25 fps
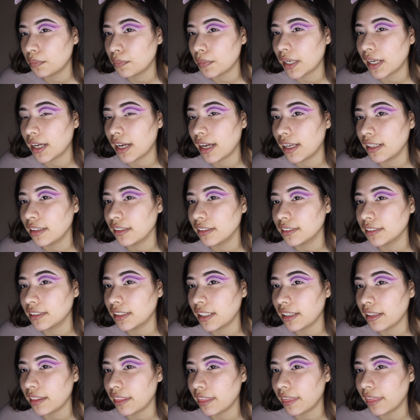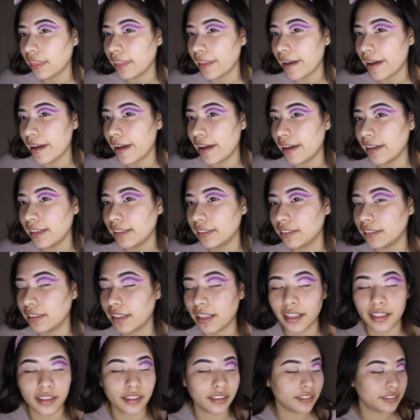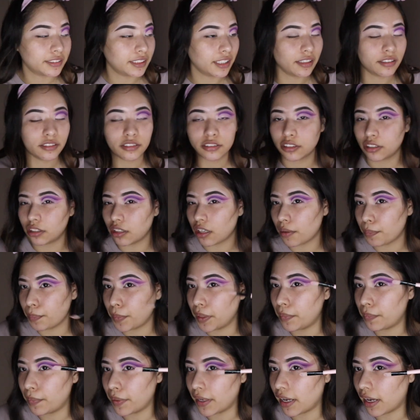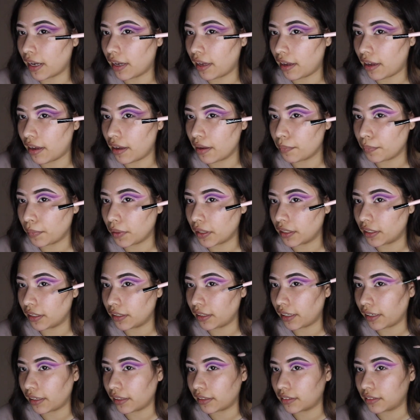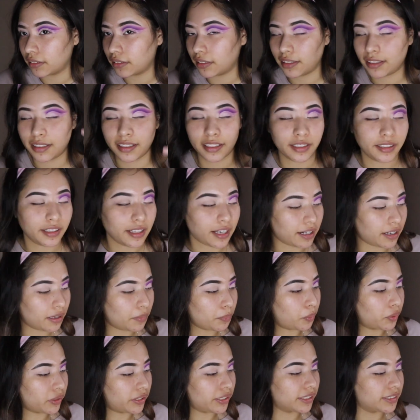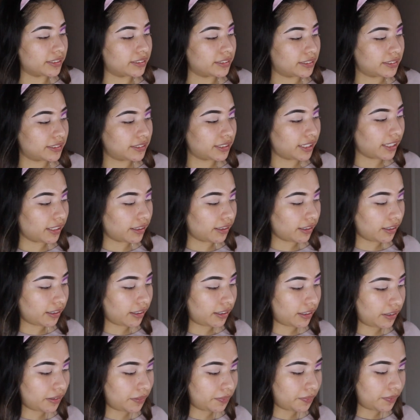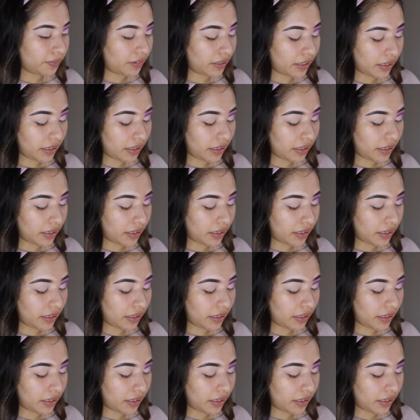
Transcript: My eye looks like that. It looks a little sloppy, but I am gonna like clean that up with concealer.